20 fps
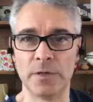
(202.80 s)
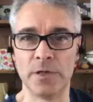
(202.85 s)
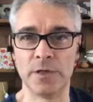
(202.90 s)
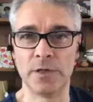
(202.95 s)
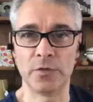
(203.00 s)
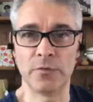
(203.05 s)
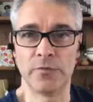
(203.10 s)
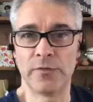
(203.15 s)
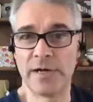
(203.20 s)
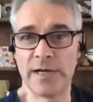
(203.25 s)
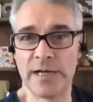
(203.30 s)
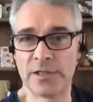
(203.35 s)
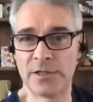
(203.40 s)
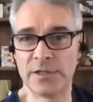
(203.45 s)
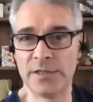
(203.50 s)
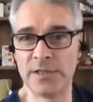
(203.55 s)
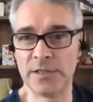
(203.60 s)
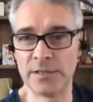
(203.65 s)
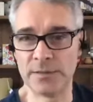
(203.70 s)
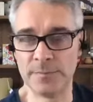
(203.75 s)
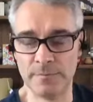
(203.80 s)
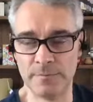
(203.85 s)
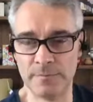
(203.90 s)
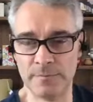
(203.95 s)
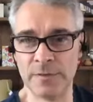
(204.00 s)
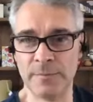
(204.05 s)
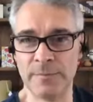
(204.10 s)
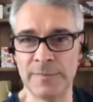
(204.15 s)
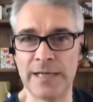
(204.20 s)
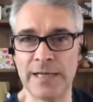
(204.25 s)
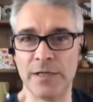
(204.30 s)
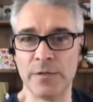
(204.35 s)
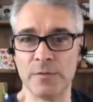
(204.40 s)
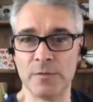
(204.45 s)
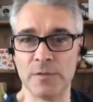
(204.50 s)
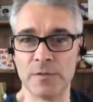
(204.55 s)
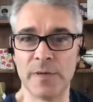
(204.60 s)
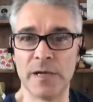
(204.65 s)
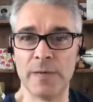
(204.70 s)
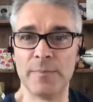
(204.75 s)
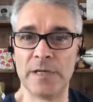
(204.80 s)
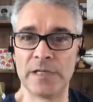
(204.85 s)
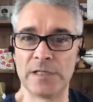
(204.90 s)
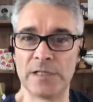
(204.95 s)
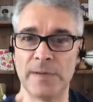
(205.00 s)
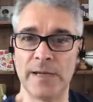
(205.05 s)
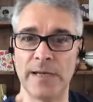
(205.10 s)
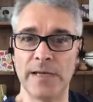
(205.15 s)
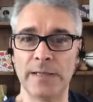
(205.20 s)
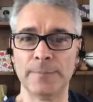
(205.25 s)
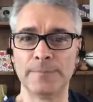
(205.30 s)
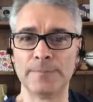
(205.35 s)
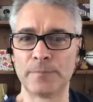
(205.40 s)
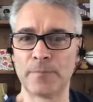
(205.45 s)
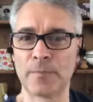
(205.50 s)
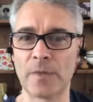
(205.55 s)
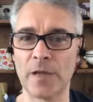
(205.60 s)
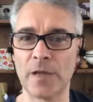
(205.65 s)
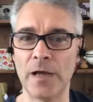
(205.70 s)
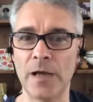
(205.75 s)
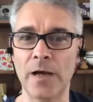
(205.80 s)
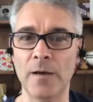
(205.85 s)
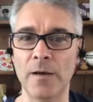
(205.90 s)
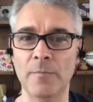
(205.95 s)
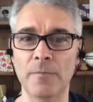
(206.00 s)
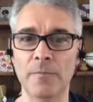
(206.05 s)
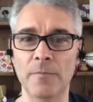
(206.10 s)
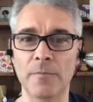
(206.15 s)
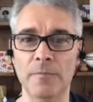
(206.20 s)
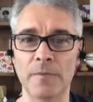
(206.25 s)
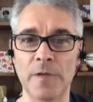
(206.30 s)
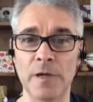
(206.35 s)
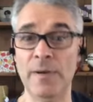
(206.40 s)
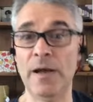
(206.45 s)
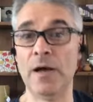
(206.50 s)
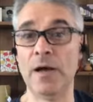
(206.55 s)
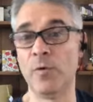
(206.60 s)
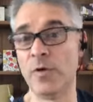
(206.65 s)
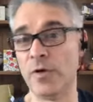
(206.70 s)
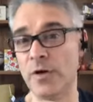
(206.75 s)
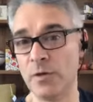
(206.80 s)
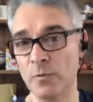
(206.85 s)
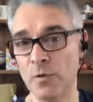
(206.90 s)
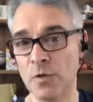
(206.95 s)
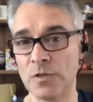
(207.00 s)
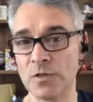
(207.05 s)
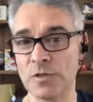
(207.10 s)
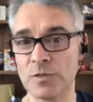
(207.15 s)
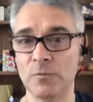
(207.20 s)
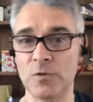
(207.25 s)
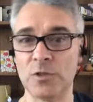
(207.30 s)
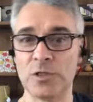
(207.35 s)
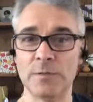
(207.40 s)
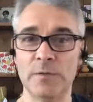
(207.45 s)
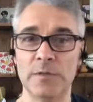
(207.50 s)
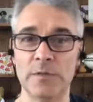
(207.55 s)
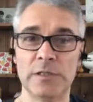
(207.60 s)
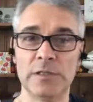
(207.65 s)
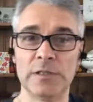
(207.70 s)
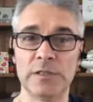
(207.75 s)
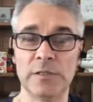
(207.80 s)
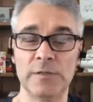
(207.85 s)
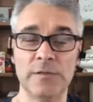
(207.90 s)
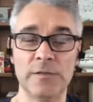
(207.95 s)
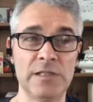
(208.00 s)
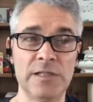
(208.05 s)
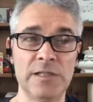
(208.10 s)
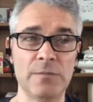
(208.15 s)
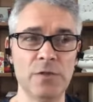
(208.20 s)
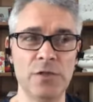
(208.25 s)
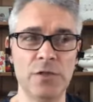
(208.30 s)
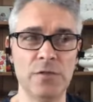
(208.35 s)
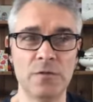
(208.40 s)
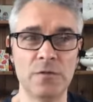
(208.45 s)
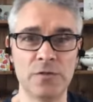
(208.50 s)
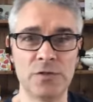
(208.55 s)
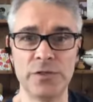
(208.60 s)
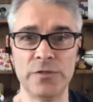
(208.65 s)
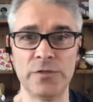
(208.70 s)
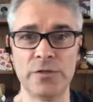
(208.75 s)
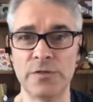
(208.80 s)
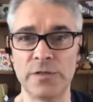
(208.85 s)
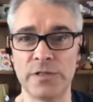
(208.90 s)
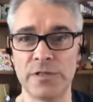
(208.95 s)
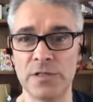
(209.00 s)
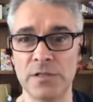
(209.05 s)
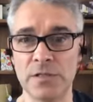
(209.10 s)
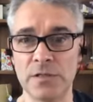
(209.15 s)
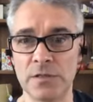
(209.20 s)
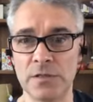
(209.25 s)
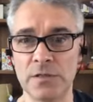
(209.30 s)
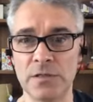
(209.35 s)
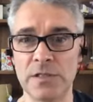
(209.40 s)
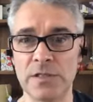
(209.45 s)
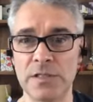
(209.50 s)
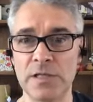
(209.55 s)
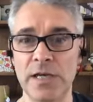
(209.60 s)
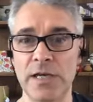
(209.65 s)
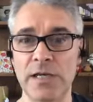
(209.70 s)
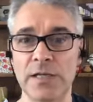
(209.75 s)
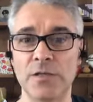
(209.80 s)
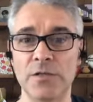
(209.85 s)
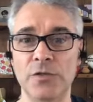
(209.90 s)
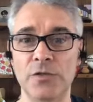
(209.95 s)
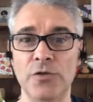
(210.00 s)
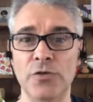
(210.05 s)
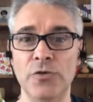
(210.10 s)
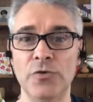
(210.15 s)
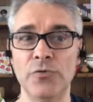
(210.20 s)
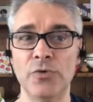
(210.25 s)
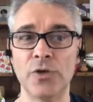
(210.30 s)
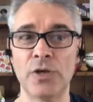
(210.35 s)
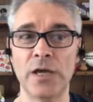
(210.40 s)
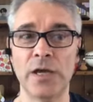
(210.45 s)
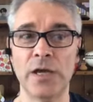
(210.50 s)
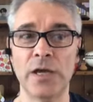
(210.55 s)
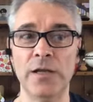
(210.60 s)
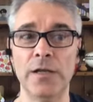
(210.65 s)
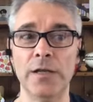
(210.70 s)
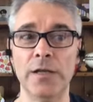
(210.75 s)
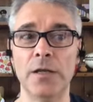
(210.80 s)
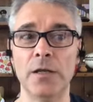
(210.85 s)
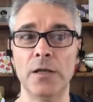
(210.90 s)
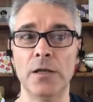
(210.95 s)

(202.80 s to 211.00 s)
good friend, actually the the man who was my best man, um, about where I was and what I wanted to do. And he said, "Well, you got two choices." He said, "You can